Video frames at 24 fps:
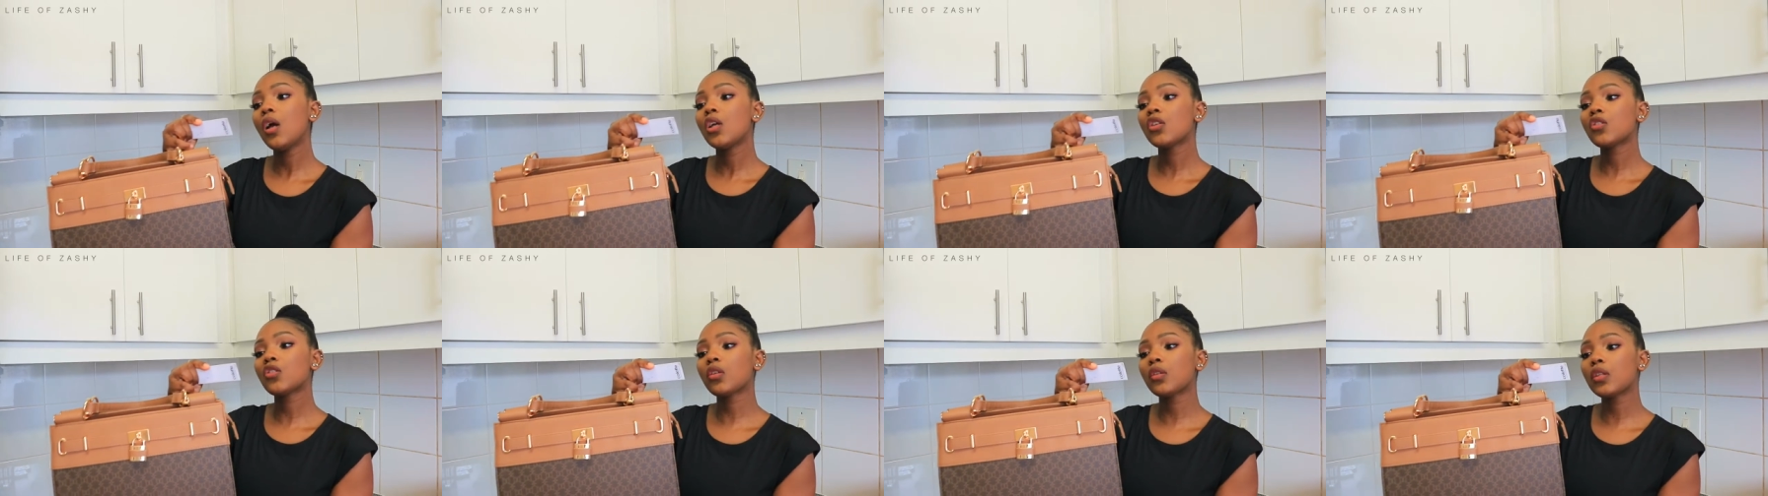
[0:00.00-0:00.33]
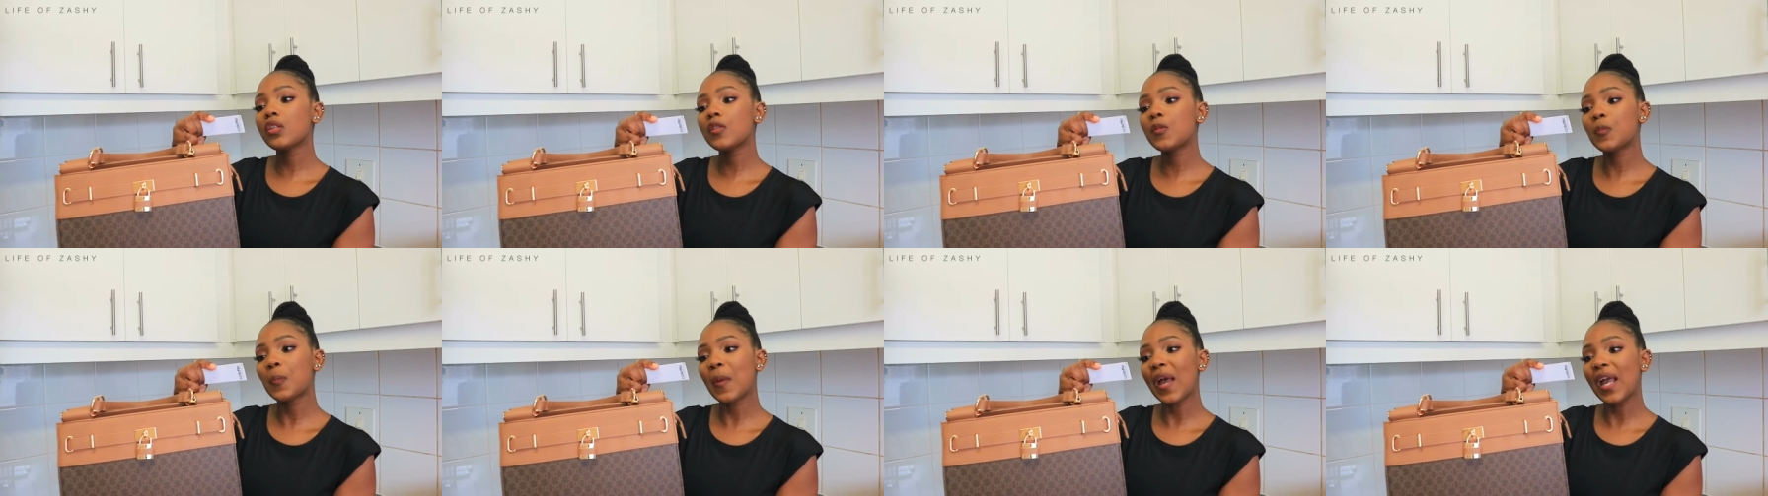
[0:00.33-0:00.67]
so
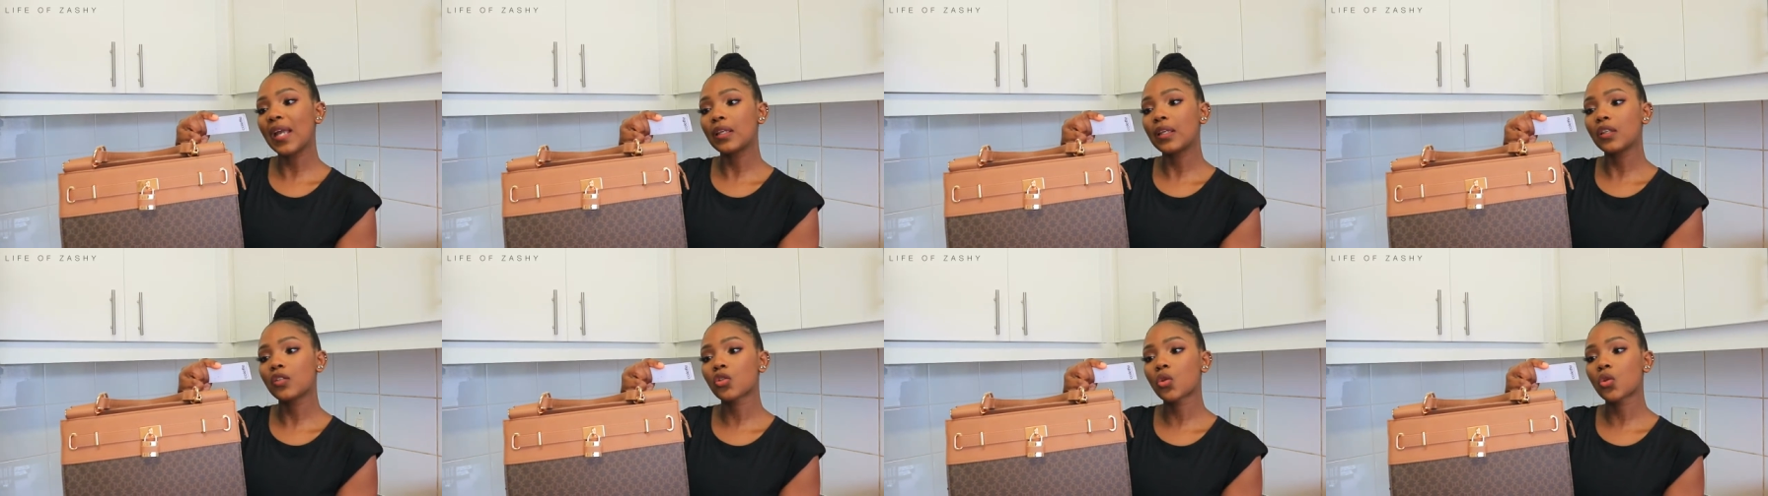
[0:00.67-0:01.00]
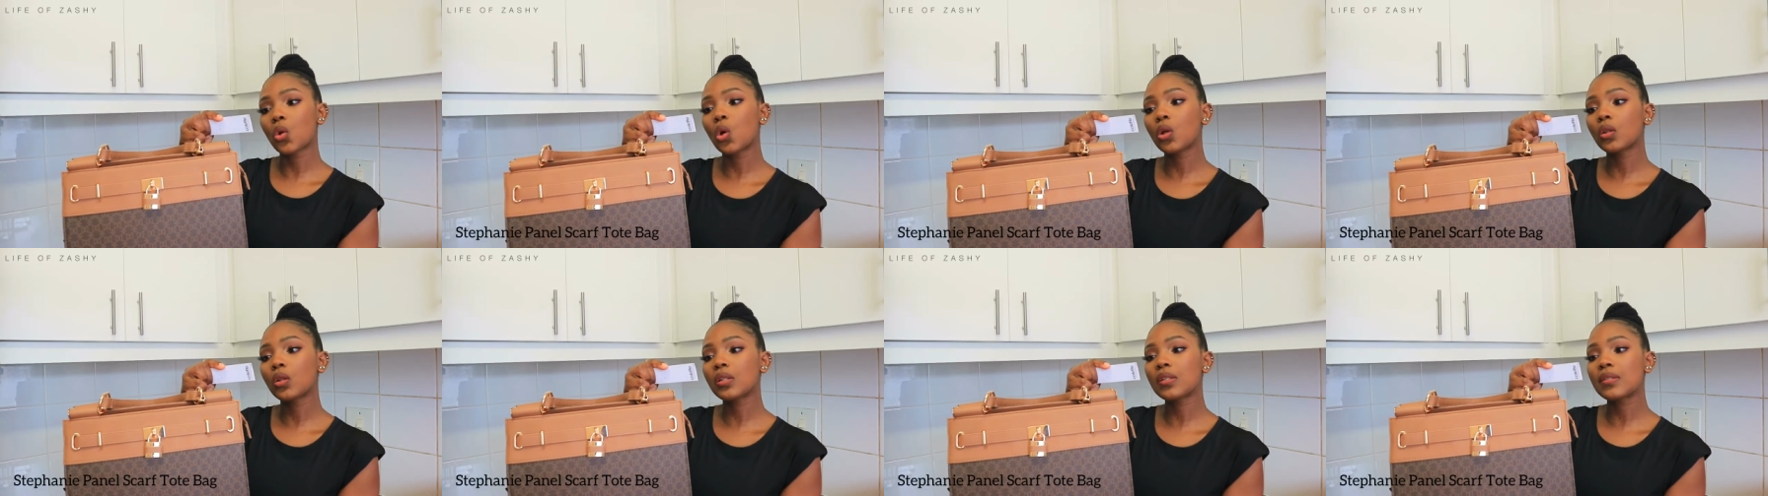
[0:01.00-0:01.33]
this bag is
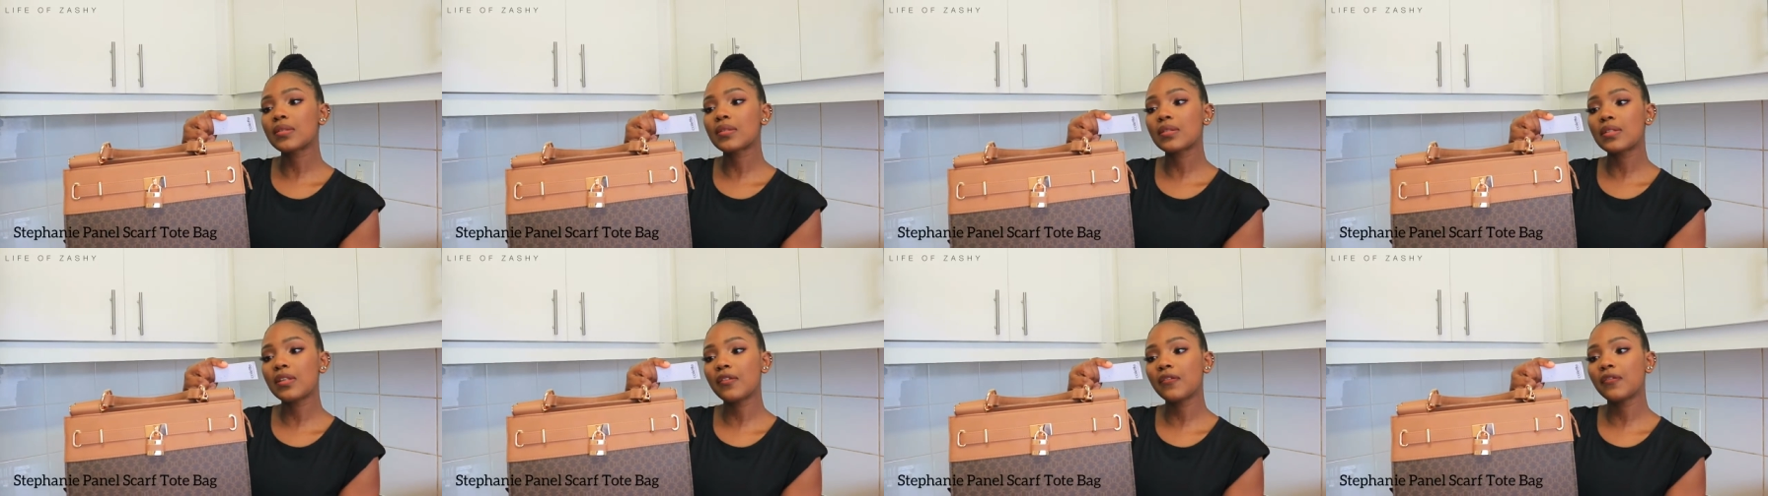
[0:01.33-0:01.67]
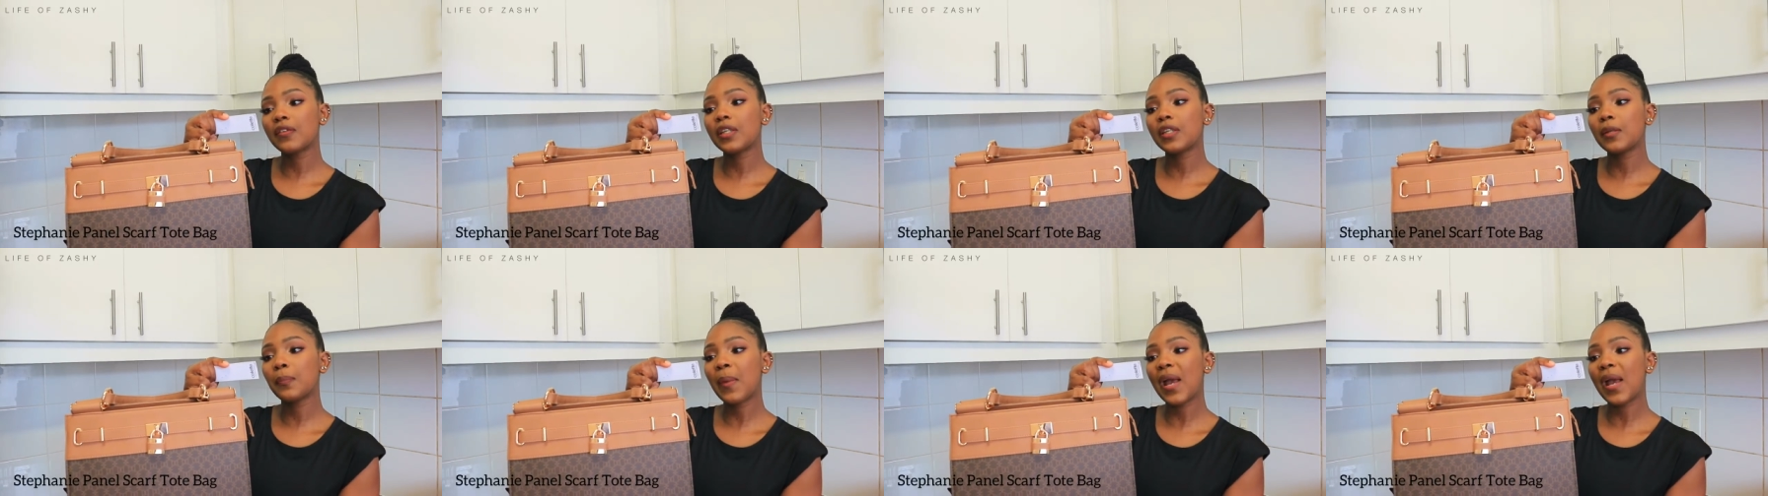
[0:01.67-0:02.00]
called the
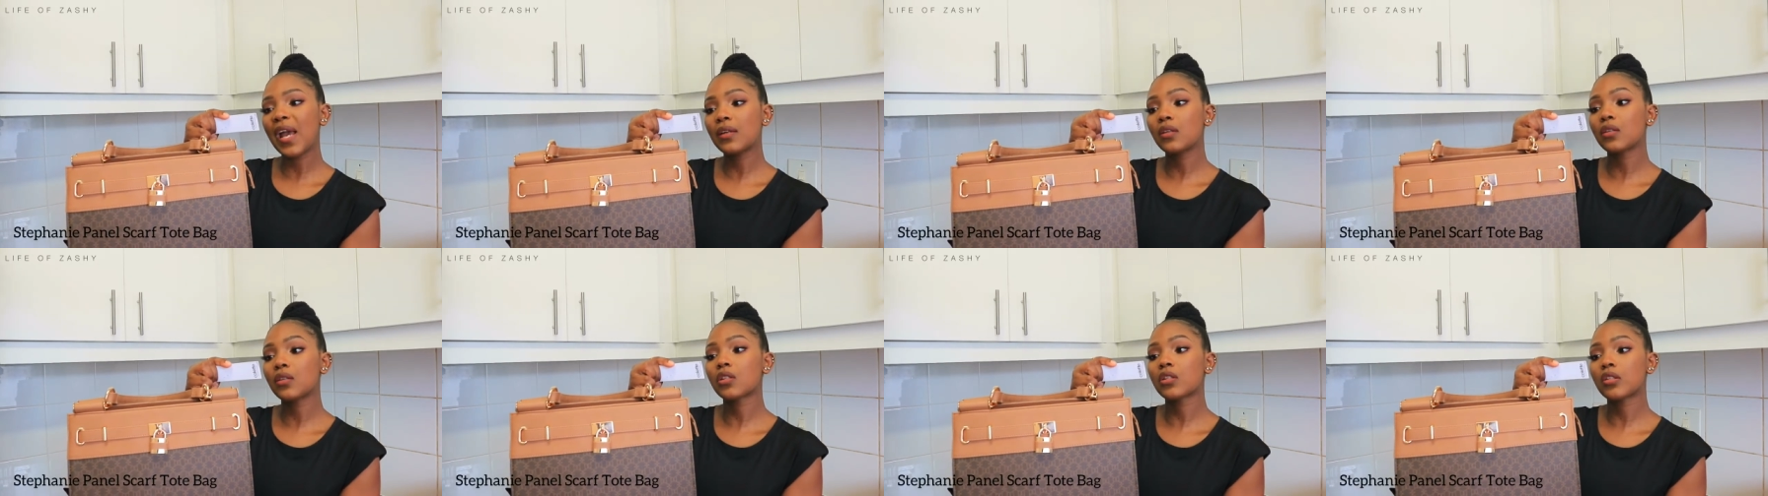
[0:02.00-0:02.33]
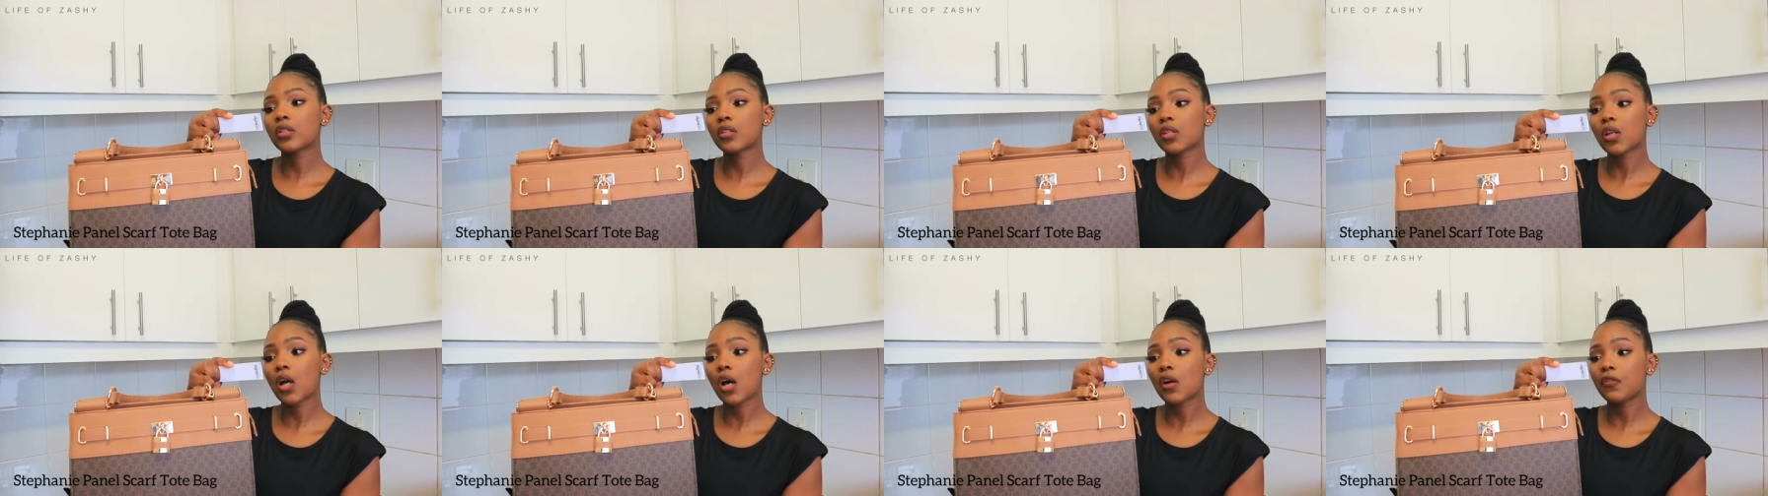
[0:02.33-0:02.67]
Stephanie Panel
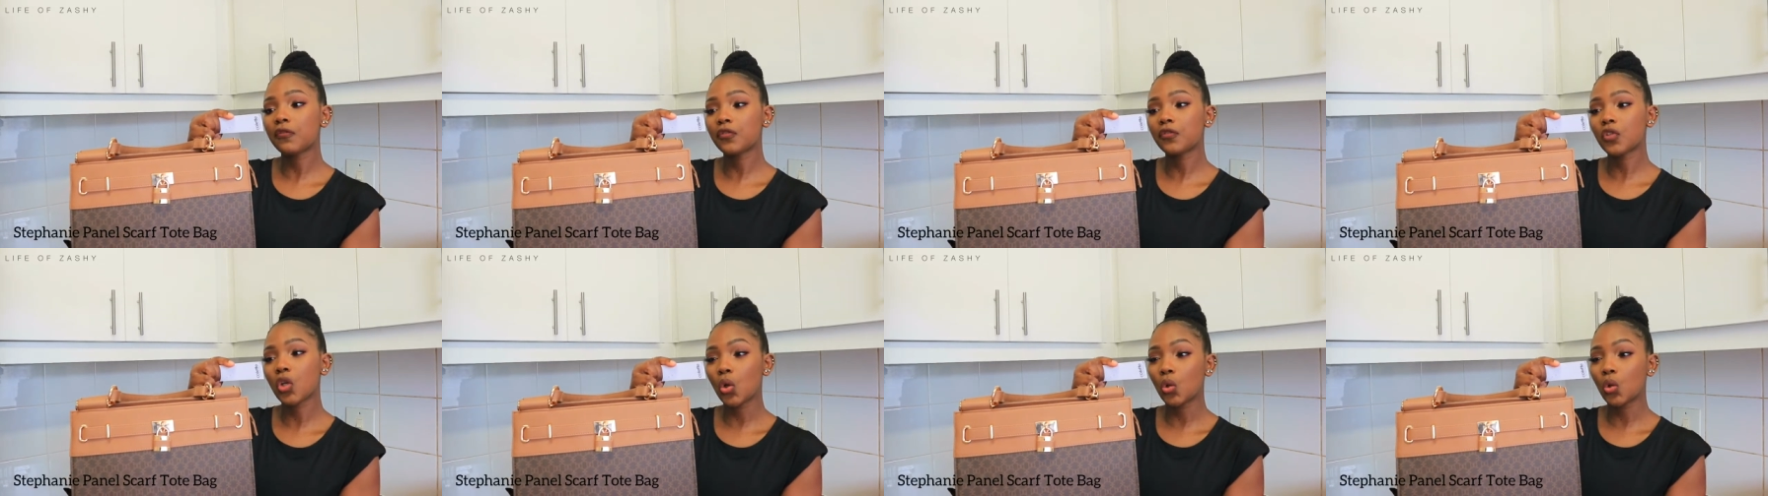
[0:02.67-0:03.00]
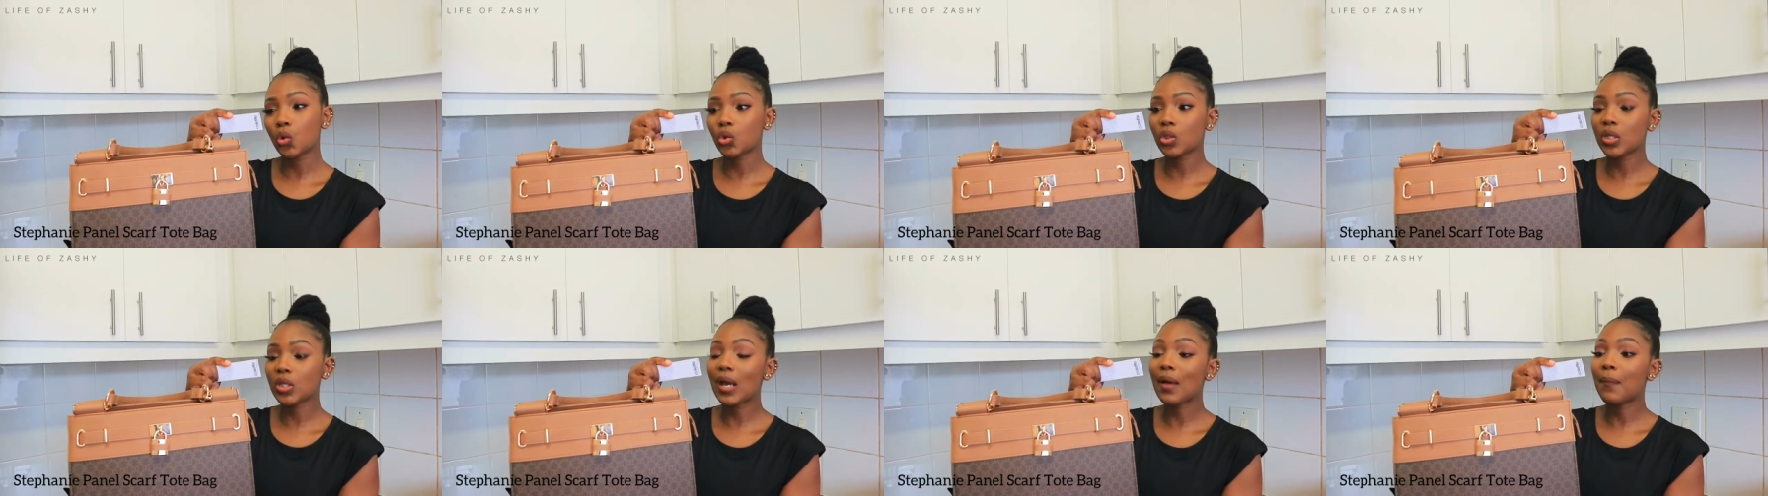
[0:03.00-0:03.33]
Scarf
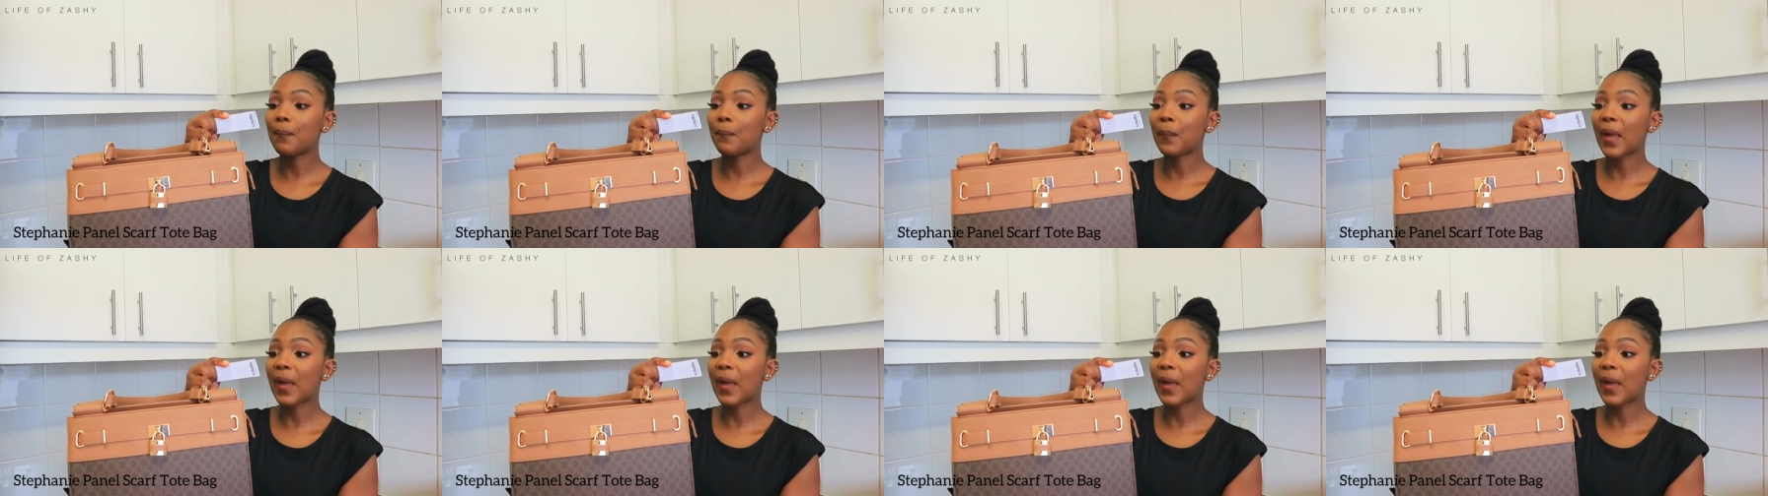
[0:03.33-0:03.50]
Tote